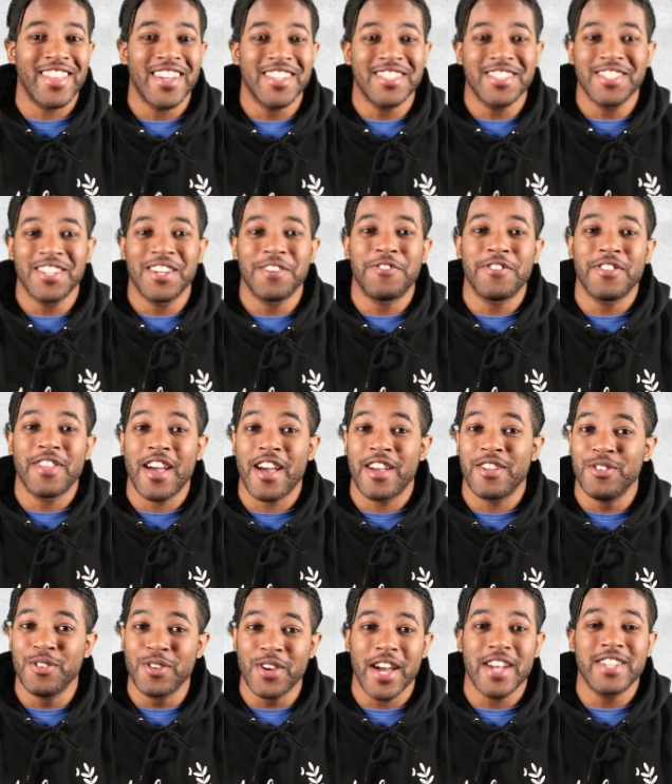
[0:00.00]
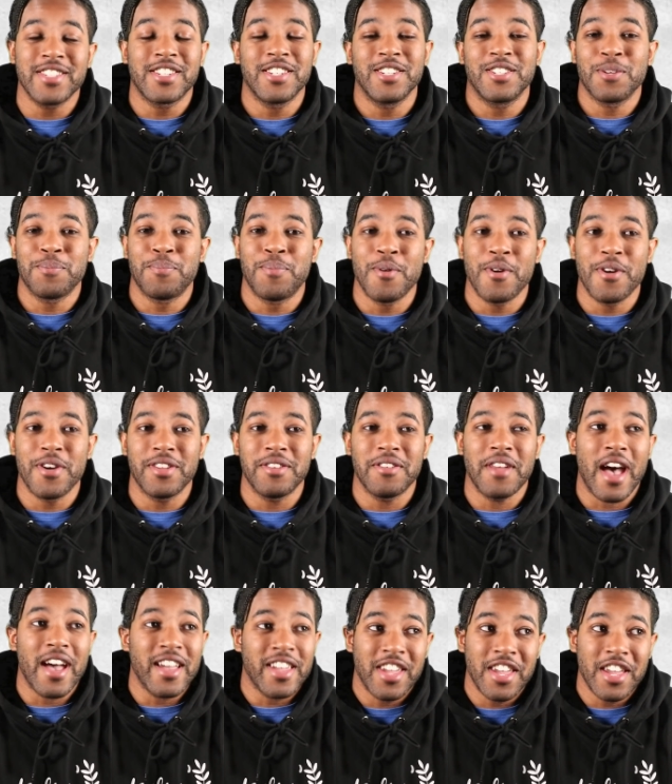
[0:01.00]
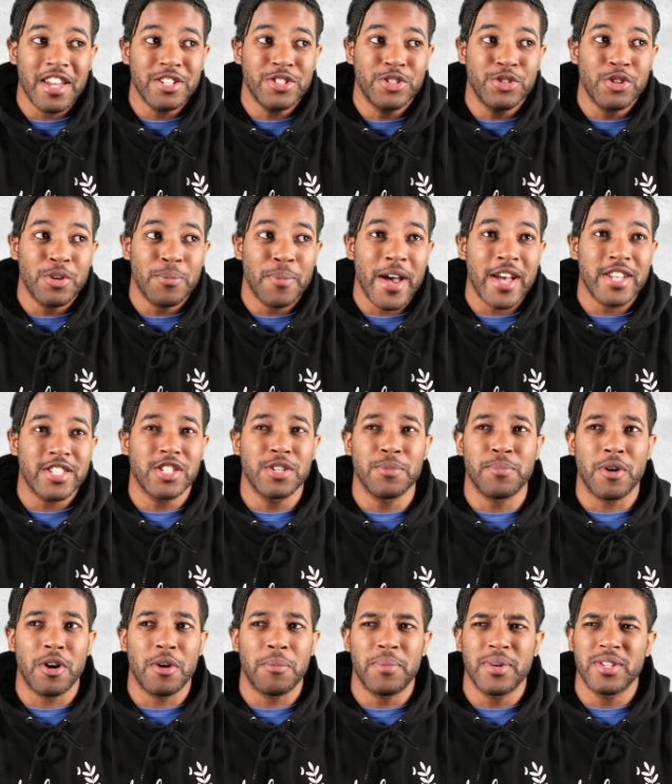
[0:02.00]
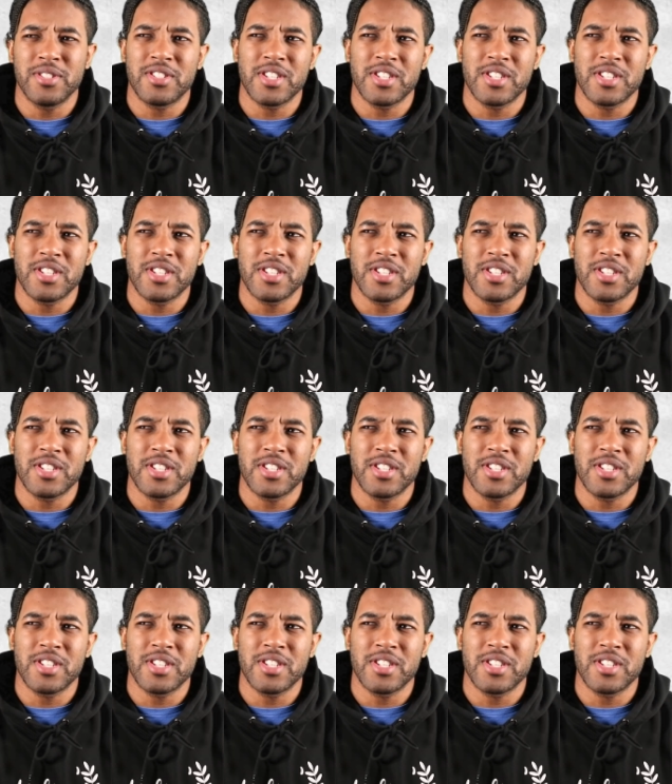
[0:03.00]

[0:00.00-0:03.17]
That's enough of that. You guys get the point. I can't shoot a basketball, but